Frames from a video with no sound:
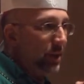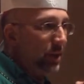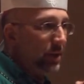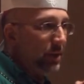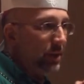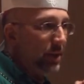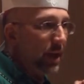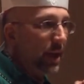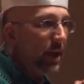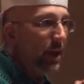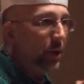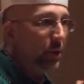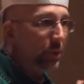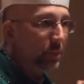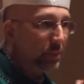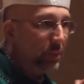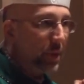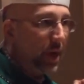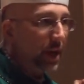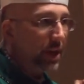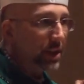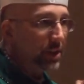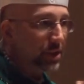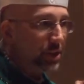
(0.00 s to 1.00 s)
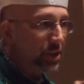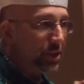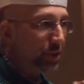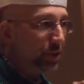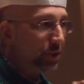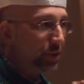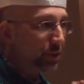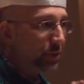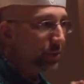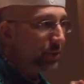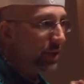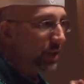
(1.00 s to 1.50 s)
to help my
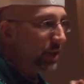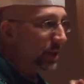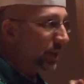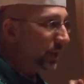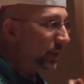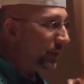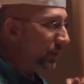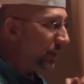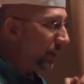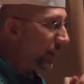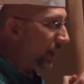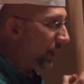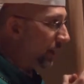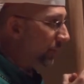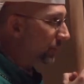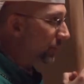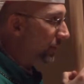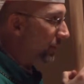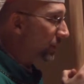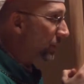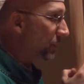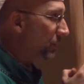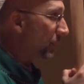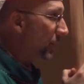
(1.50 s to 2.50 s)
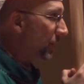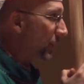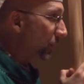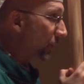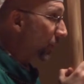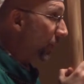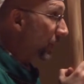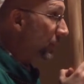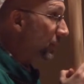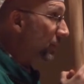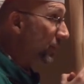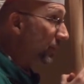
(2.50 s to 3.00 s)
children get to heaven, spend the
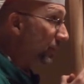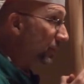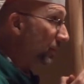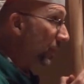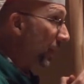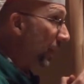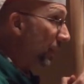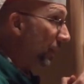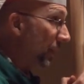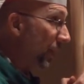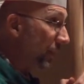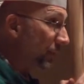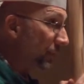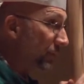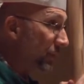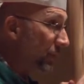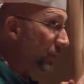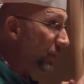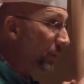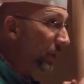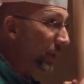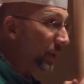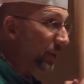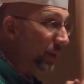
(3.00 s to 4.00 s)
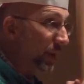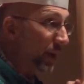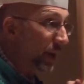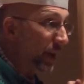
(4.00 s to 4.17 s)
rest of my life doing